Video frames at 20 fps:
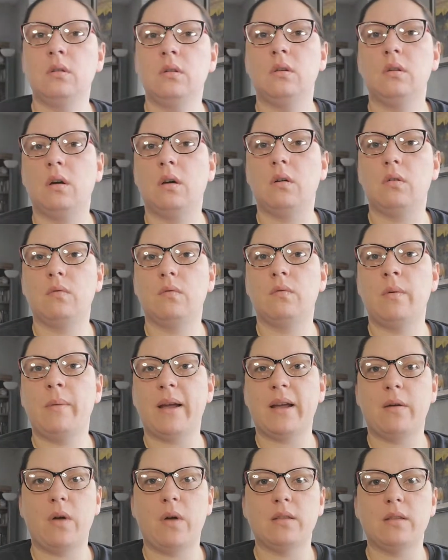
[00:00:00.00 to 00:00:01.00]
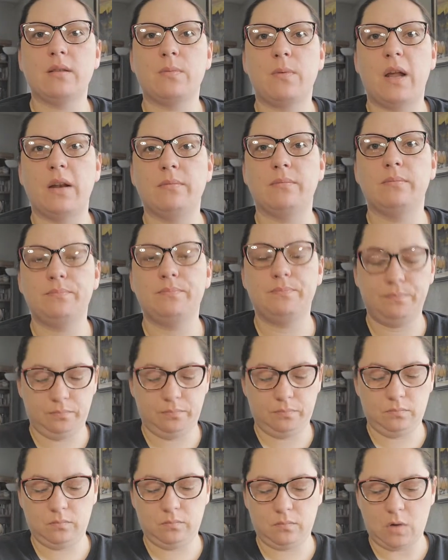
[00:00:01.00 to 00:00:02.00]
Oh, Rebecca wants one.
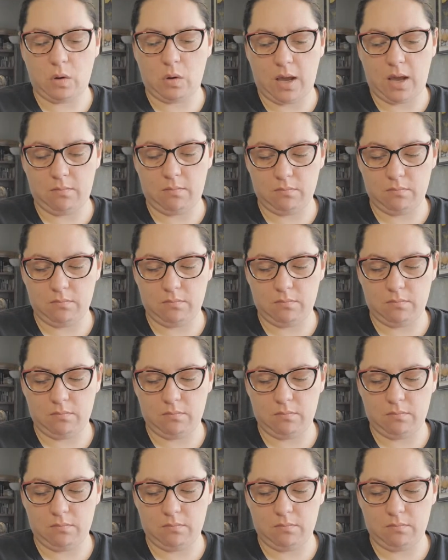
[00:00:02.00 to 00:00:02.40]
Okay.